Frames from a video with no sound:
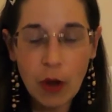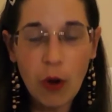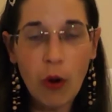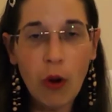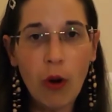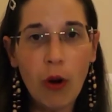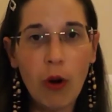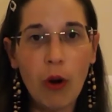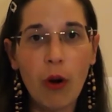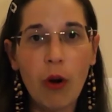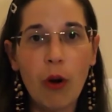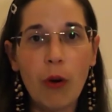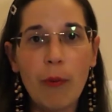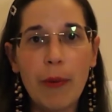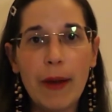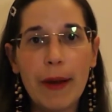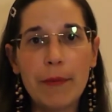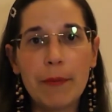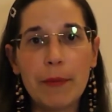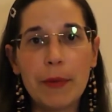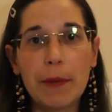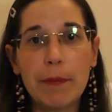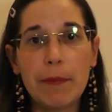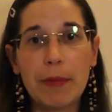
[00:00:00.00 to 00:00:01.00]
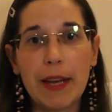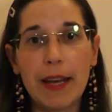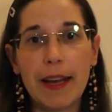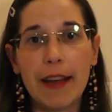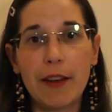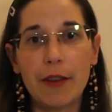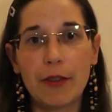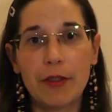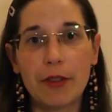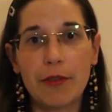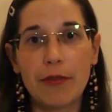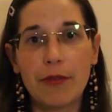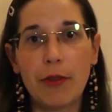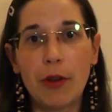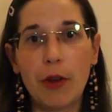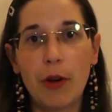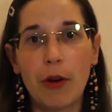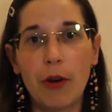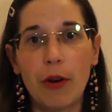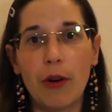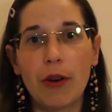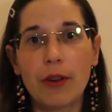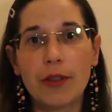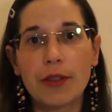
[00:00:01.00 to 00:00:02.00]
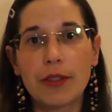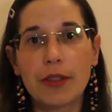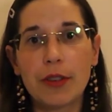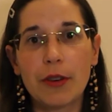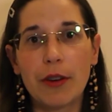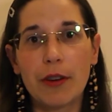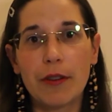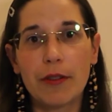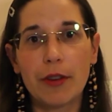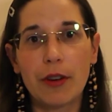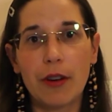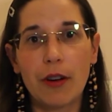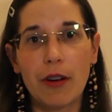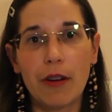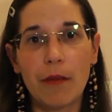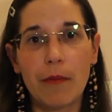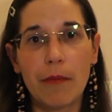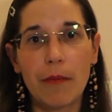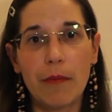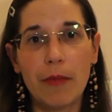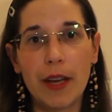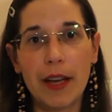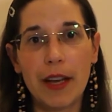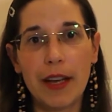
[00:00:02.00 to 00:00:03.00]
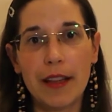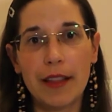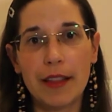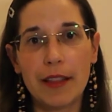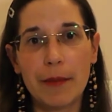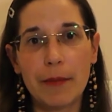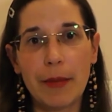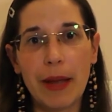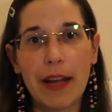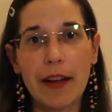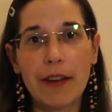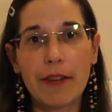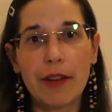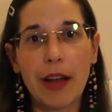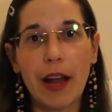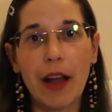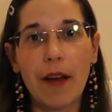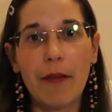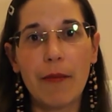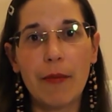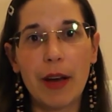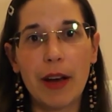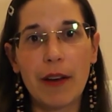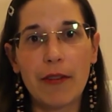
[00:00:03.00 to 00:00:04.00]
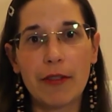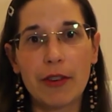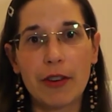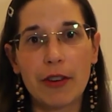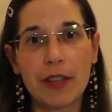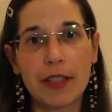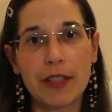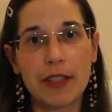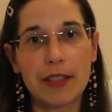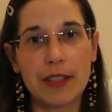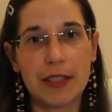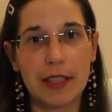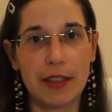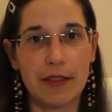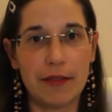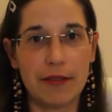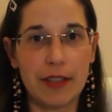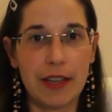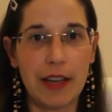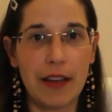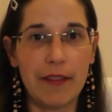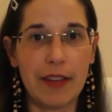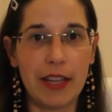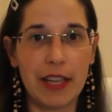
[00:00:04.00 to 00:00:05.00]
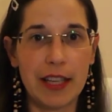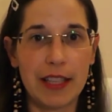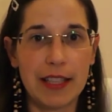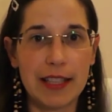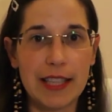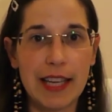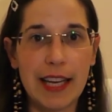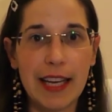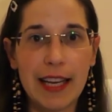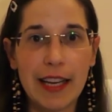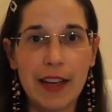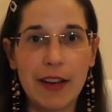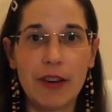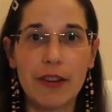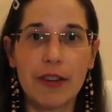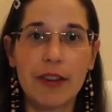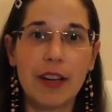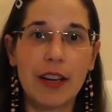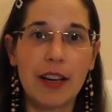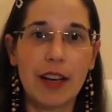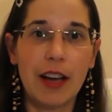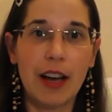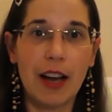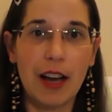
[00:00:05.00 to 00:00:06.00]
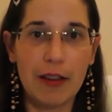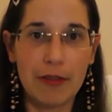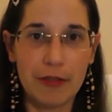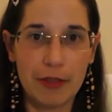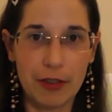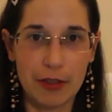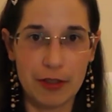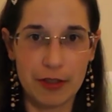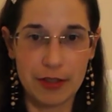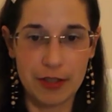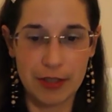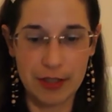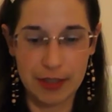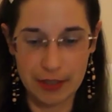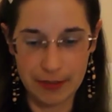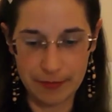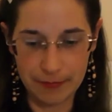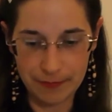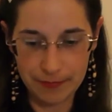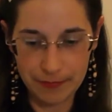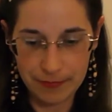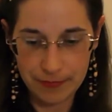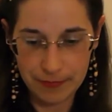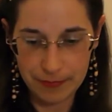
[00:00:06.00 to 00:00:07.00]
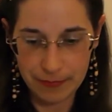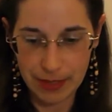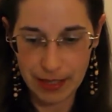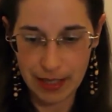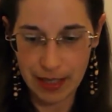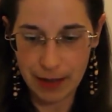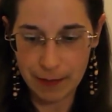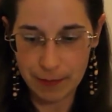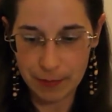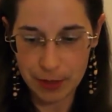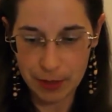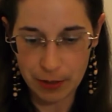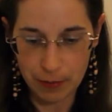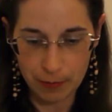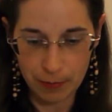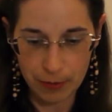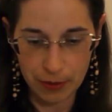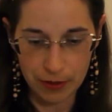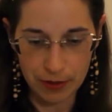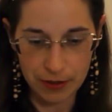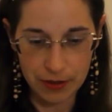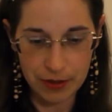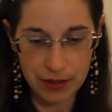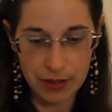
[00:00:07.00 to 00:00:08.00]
Or when we play on the floor, so I've got a, in the background, I've got, instead of having a telly on, I've got the my laptop on.